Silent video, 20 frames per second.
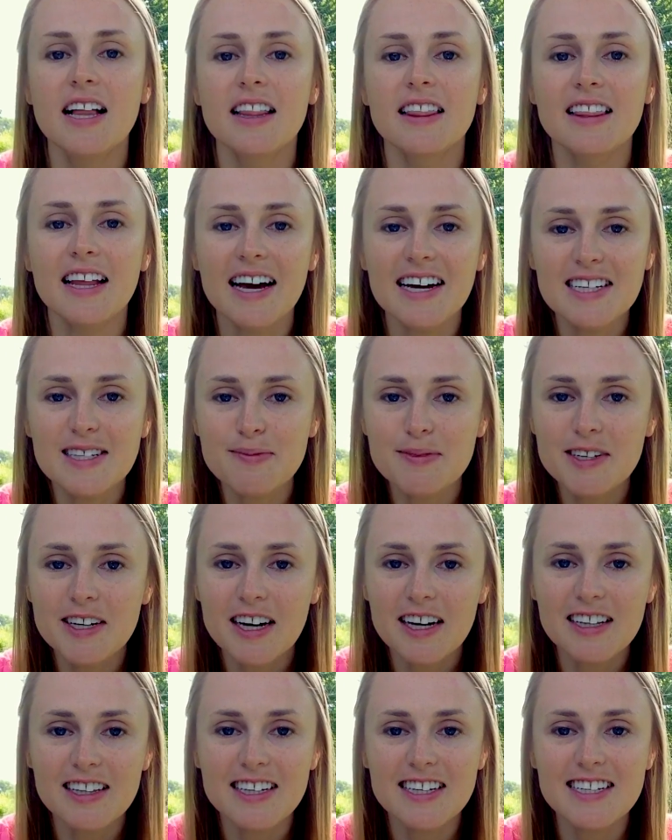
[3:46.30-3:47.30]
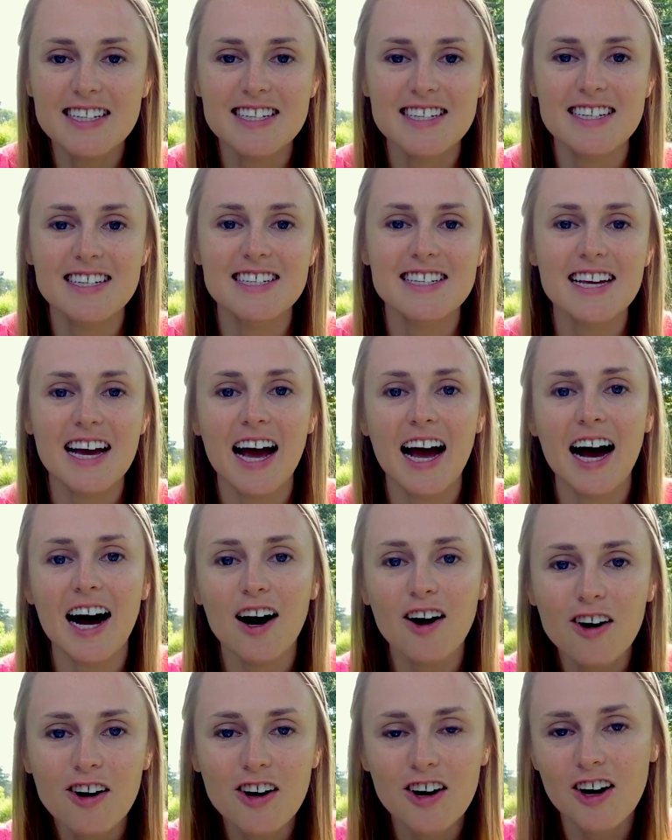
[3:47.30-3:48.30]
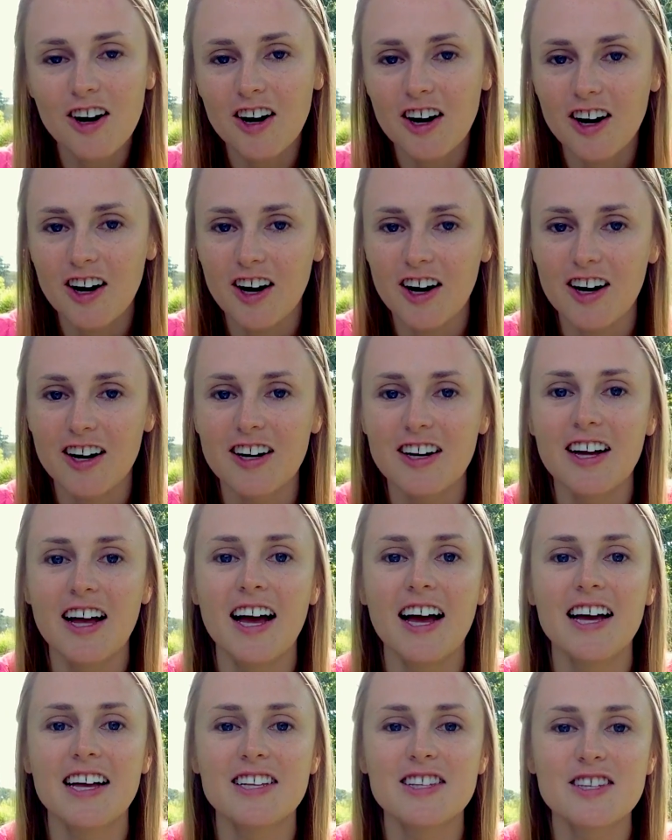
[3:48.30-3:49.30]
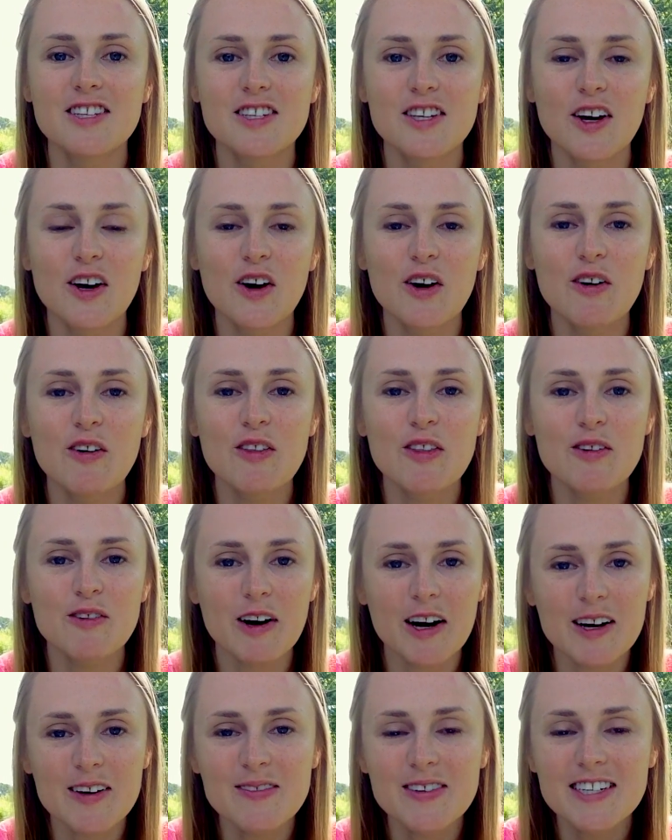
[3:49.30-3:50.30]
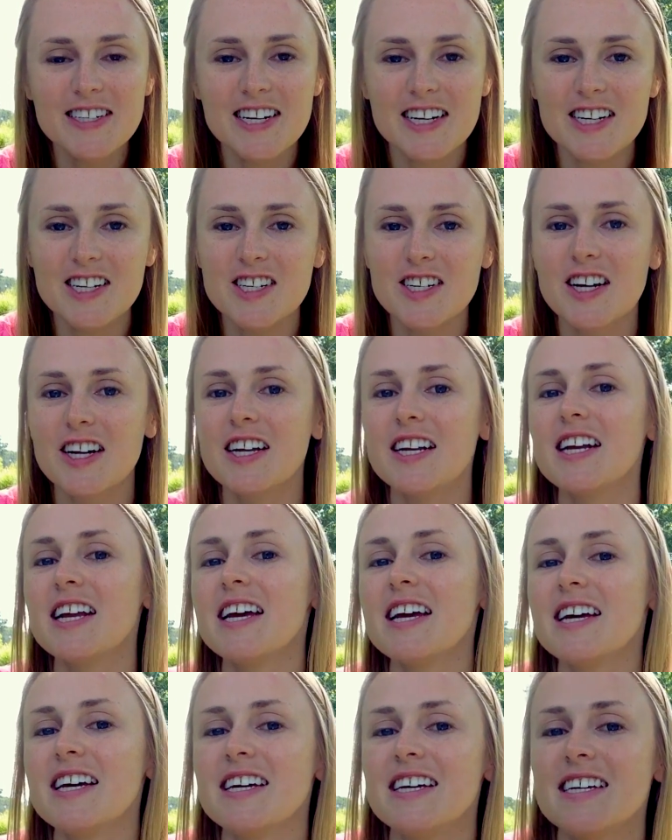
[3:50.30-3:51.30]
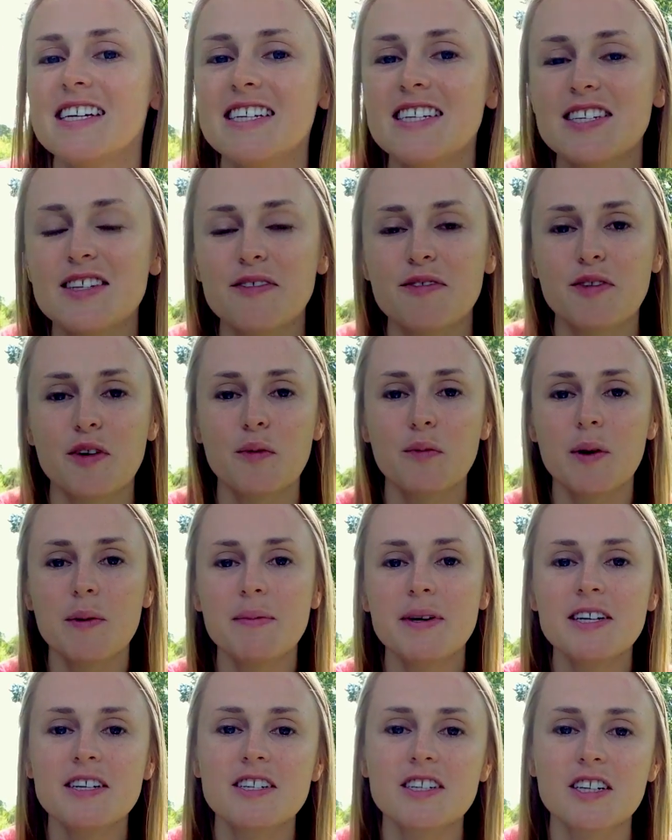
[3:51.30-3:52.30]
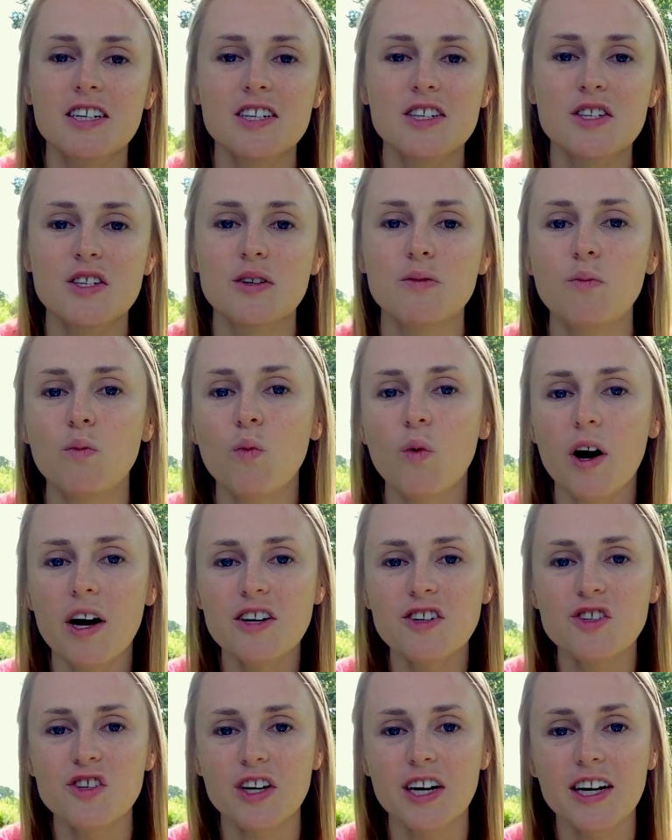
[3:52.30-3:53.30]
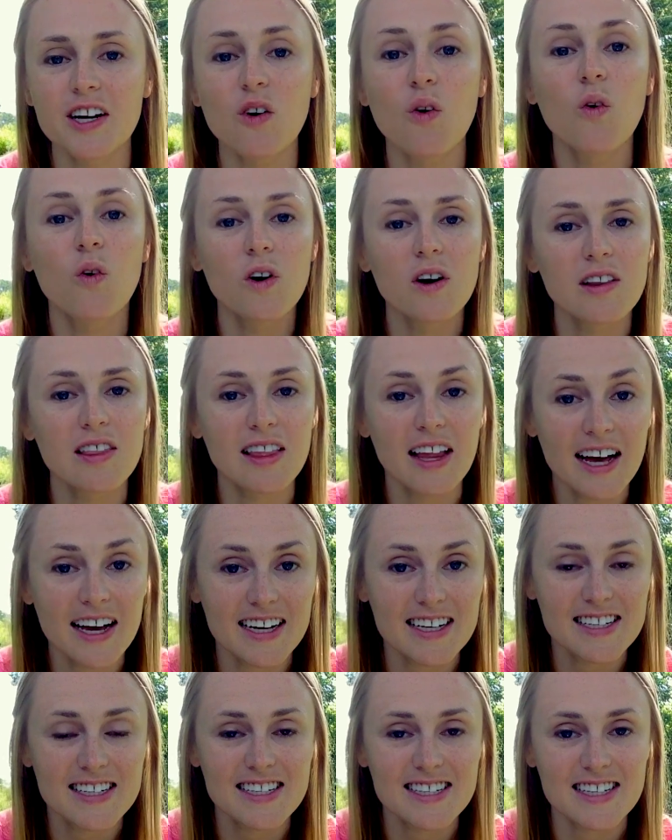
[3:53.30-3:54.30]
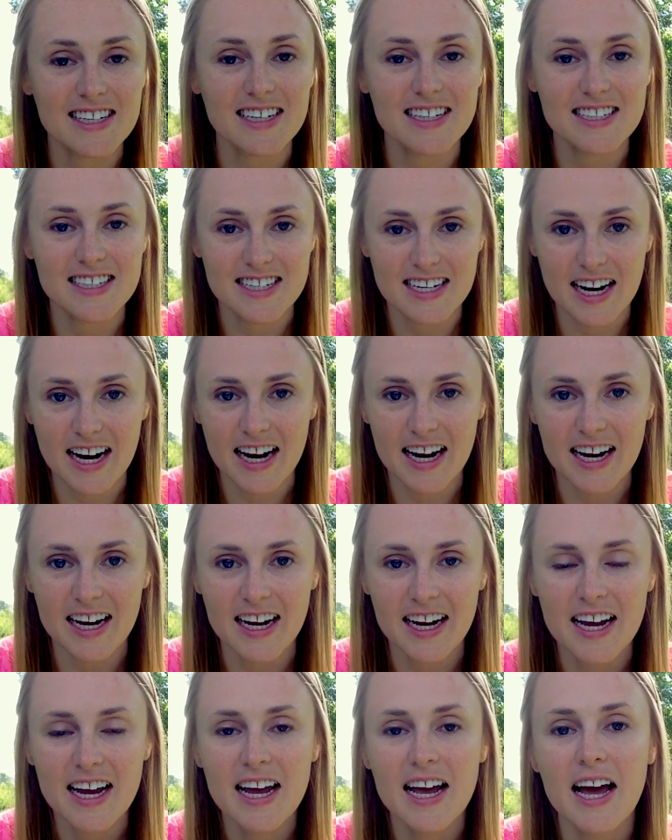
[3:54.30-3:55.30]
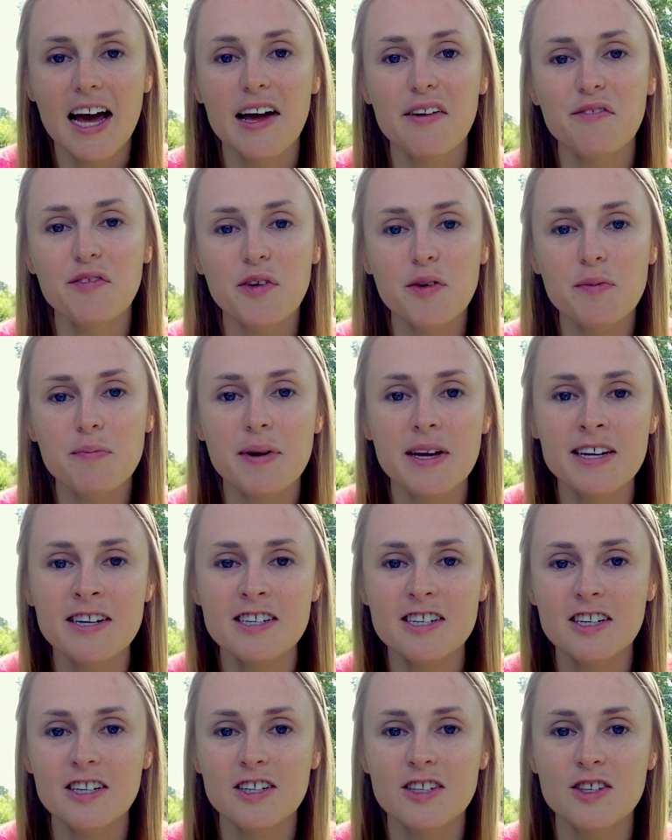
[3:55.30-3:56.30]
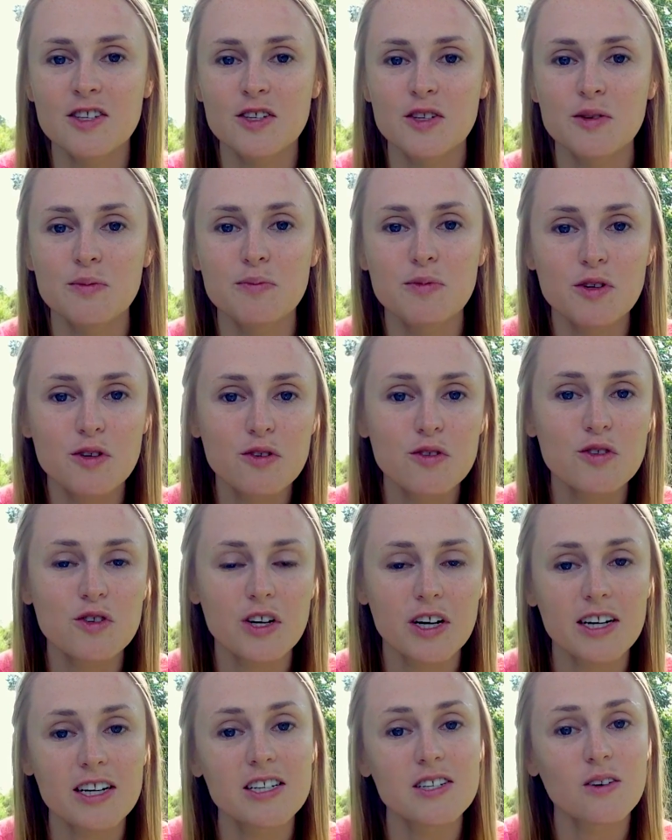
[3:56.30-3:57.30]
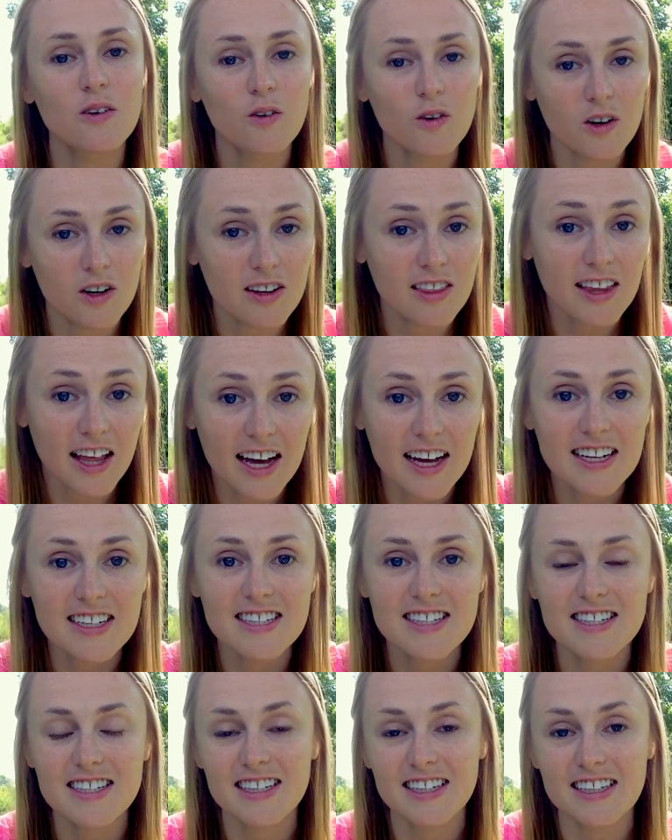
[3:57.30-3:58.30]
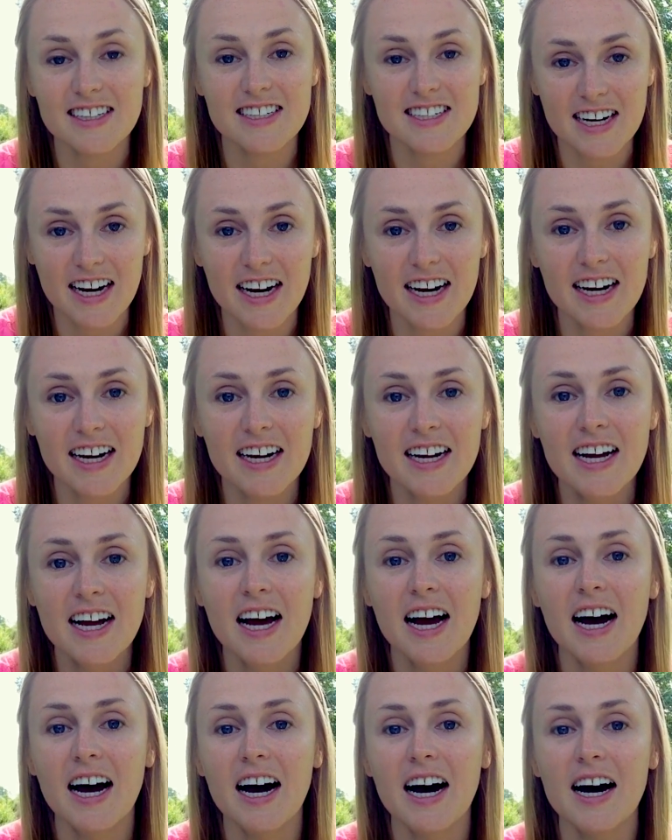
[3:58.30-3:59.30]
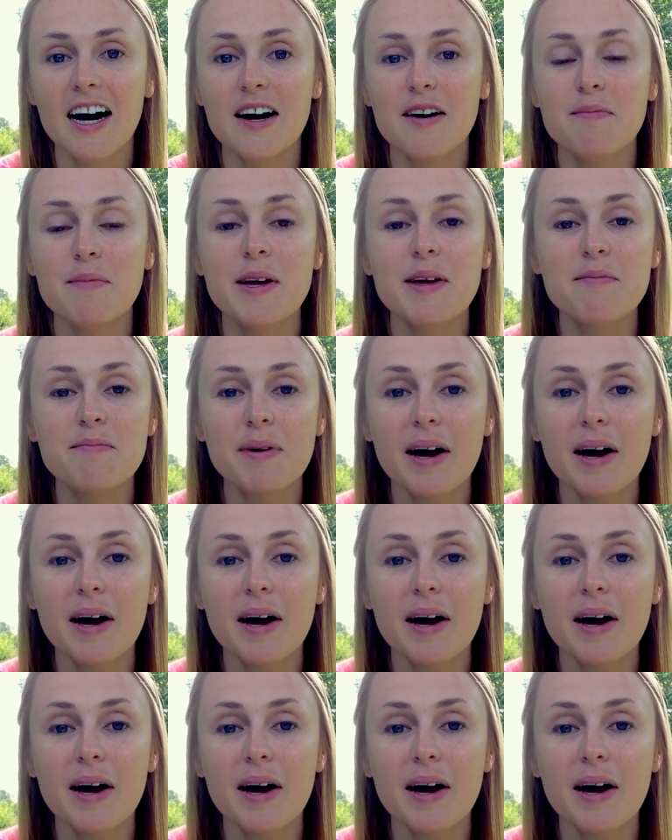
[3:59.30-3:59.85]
Last but not least is alcohol. And so the recommendation is for women to consume 1 drink or less a day, and for men to consume 2 drinks or less a day. In